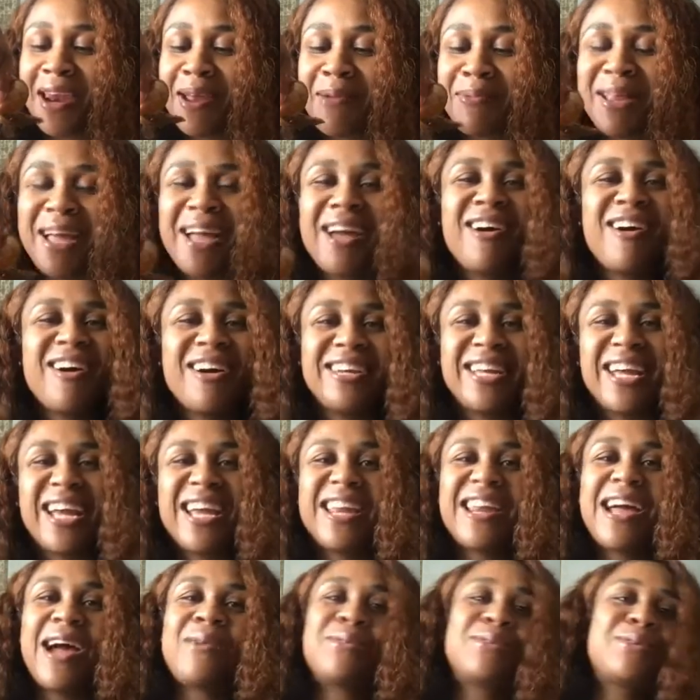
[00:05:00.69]
I'm like, oh,
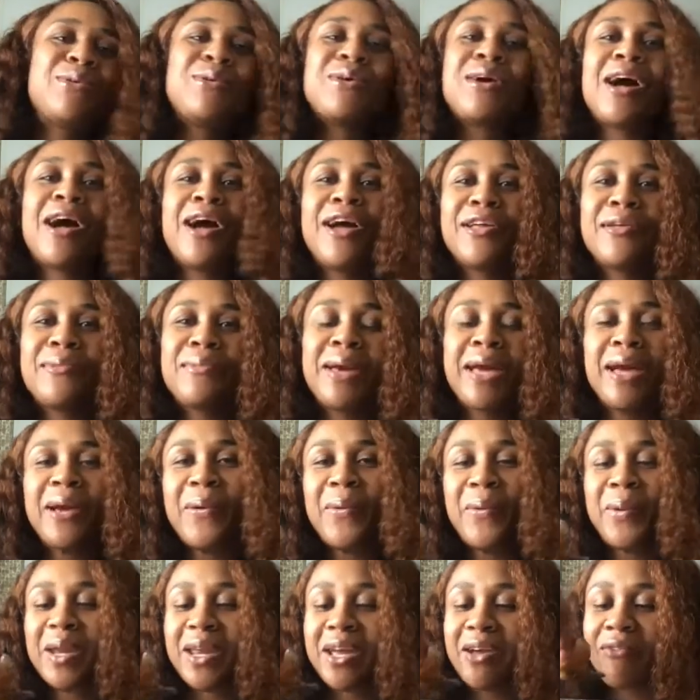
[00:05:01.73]
Dad, I was going to call you
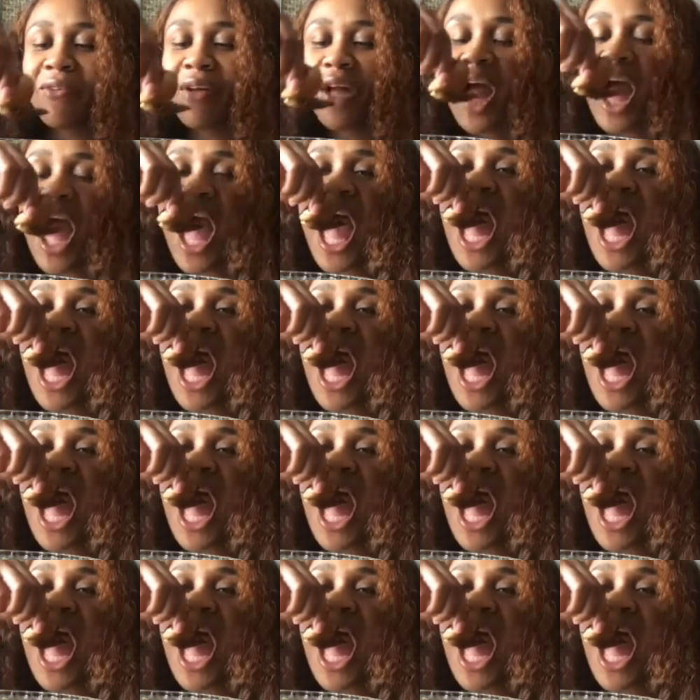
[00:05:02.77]
back or whatever.